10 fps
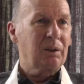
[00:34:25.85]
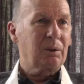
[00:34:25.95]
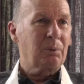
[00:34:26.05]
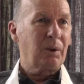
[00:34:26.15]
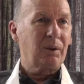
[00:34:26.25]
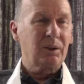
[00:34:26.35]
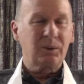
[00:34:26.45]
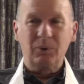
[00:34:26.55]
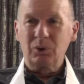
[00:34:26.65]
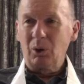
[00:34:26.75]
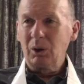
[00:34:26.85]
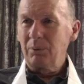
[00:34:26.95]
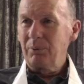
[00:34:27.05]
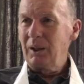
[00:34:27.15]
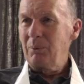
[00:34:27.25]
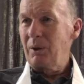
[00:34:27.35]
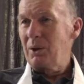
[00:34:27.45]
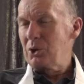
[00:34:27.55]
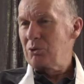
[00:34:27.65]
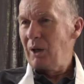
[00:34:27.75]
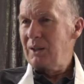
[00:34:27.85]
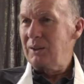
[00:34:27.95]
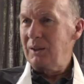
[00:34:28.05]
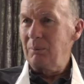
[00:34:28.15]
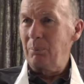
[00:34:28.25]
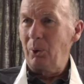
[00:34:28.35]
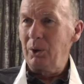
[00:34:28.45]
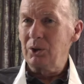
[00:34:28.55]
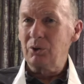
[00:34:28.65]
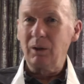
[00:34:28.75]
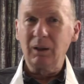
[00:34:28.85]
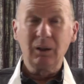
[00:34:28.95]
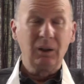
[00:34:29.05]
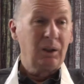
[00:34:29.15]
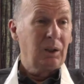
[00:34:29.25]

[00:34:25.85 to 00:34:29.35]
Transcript: or whether it's photography, whether it's writing, poetry,